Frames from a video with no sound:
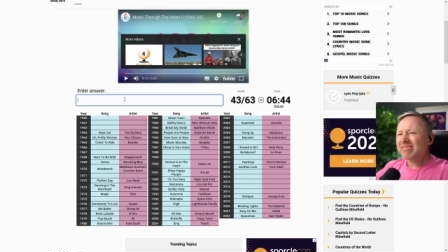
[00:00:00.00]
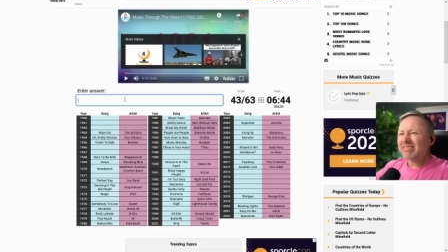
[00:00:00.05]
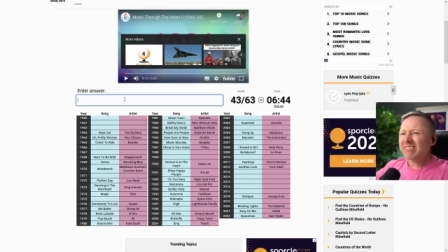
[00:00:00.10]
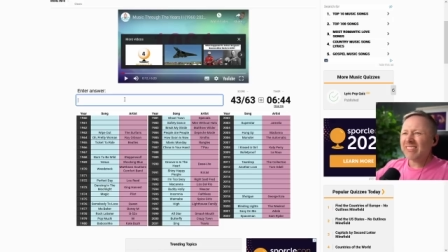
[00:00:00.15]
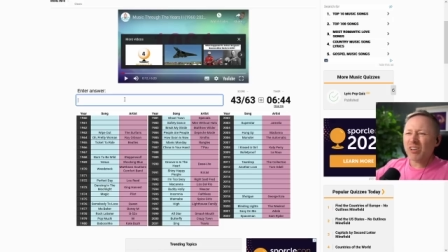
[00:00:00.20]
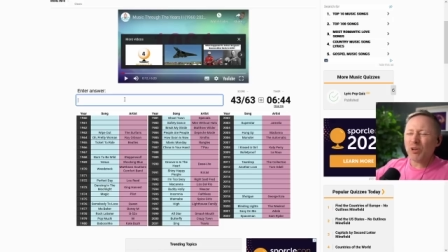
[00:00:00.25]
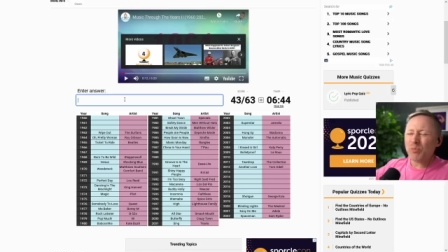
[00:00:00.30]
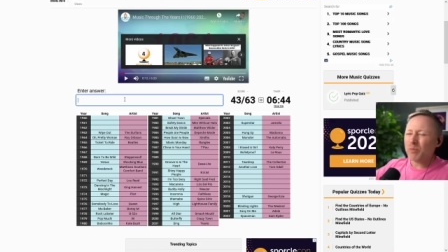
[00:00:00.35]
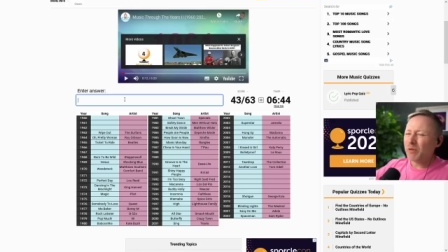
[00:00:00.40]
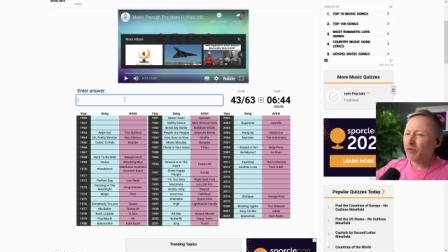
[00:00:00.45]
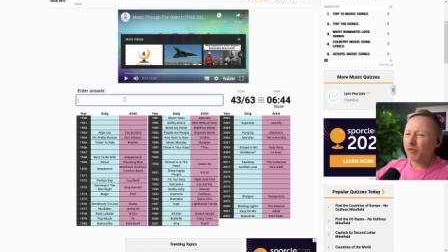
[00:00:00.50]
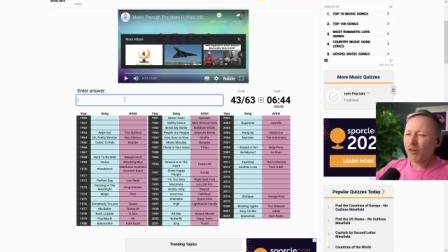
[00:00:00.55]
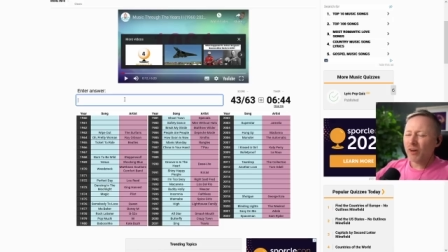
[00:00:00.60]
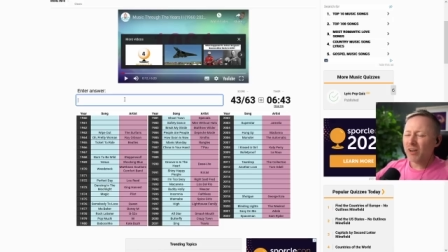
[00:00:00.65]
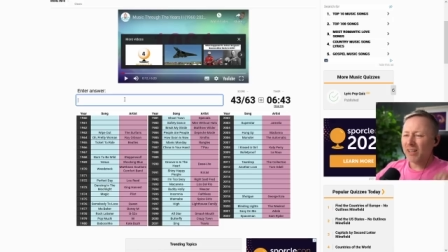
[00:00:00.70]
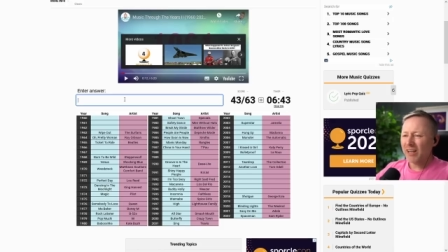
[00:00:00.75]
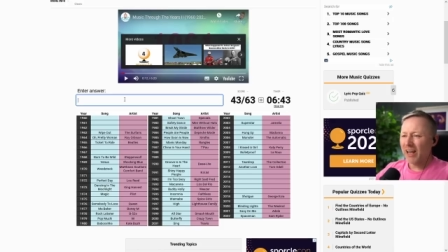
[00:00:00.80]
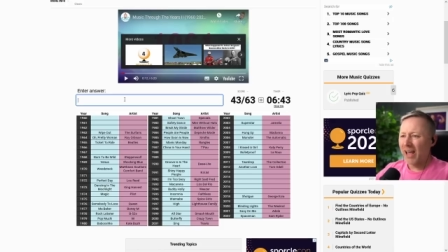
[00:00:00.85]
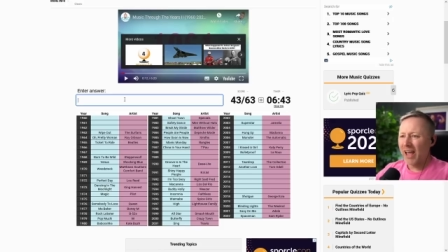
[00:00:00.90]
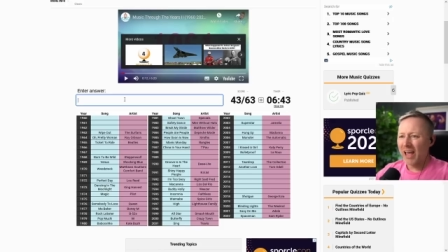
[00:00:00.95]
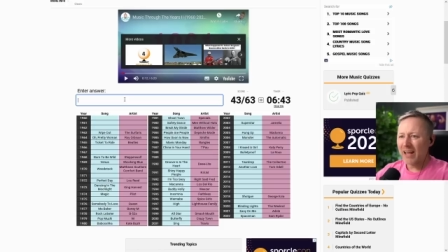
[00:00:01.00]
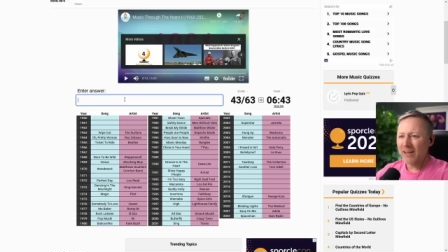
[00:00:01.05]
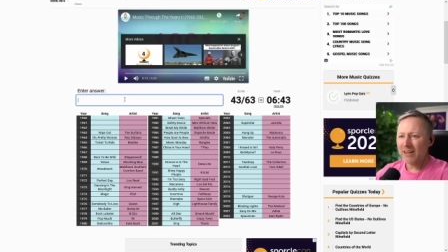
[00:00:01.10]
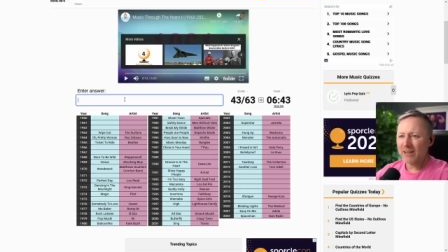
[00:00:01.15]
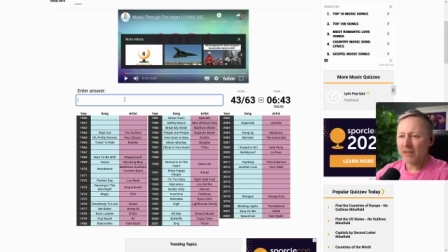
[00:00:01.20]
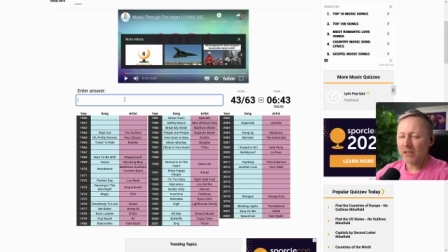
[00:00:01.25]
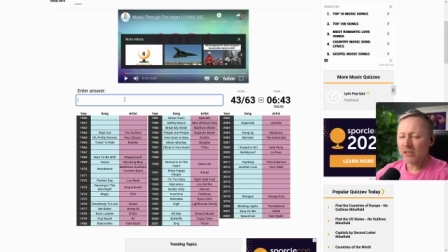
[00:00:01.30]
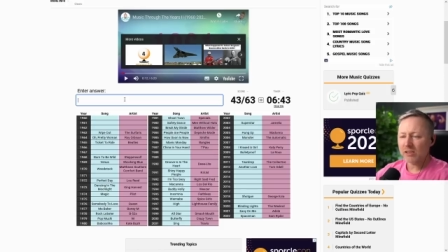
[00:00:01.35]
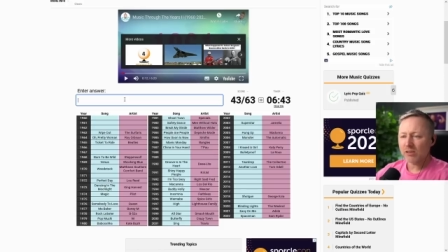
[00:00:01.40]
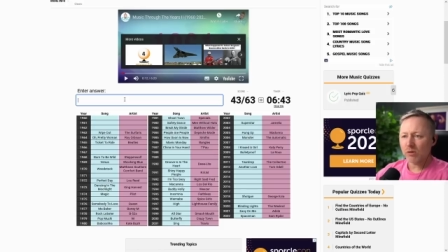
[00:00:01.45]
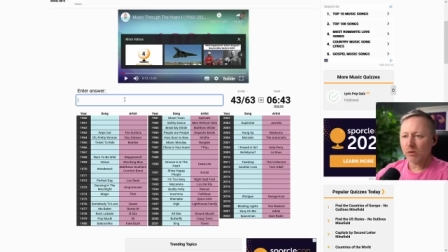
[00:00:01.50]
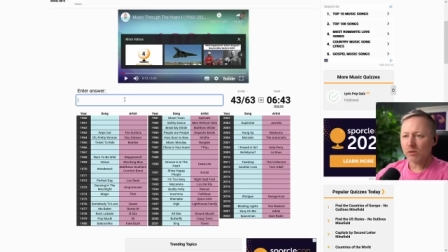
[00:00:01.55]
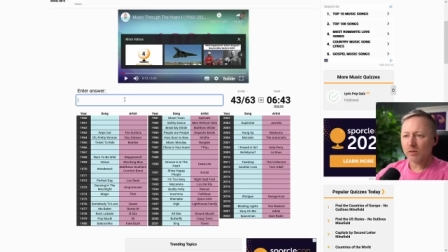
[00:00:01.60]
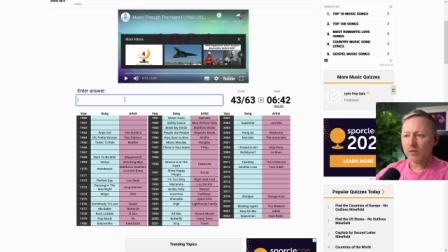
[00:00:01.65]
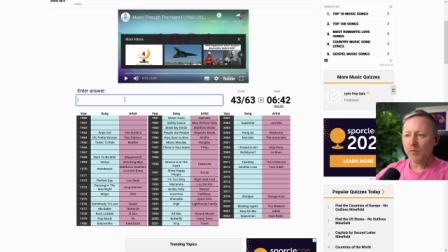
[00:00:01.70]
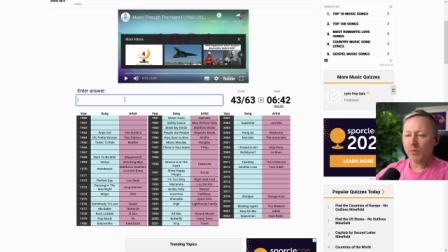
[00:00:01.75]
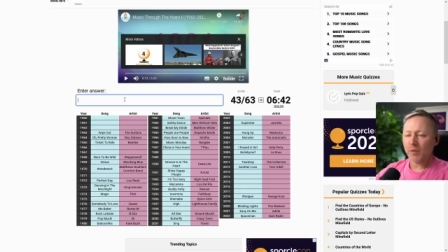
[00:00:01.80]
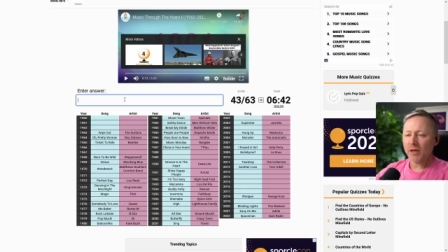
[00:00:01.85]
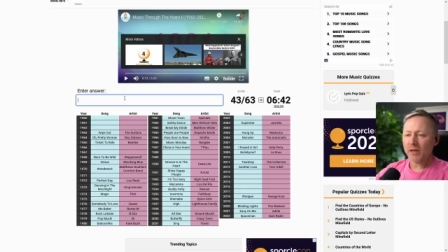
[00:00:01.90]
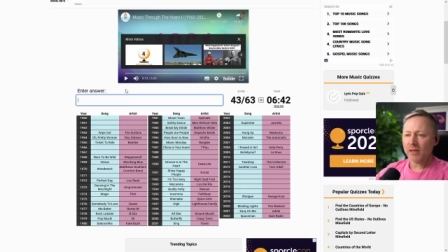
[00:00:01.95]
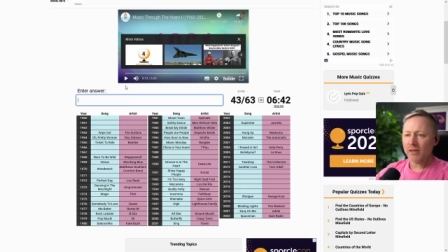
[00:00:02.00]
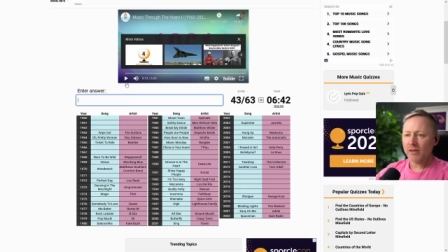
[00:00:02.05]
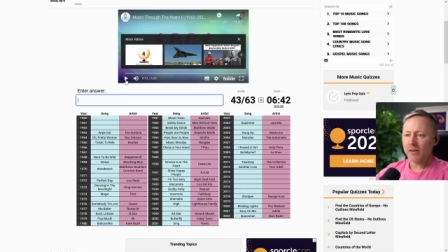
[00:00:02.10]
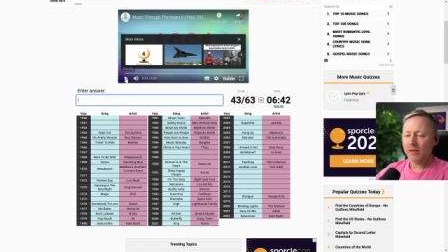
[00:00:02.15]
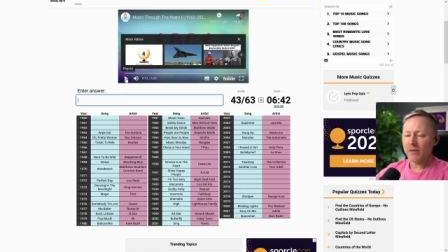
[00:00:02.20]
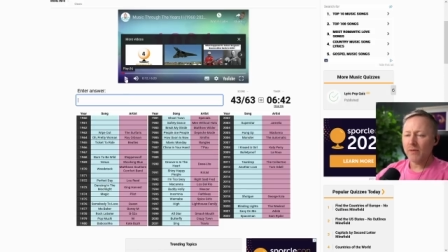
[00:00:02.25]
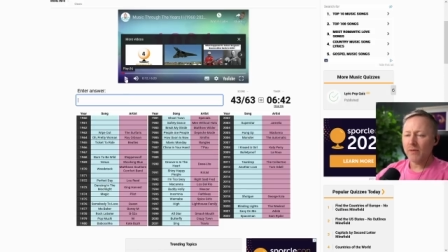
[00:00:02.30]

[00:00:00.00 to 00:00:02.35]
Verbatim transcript: Could be fucking any of these songs from back then.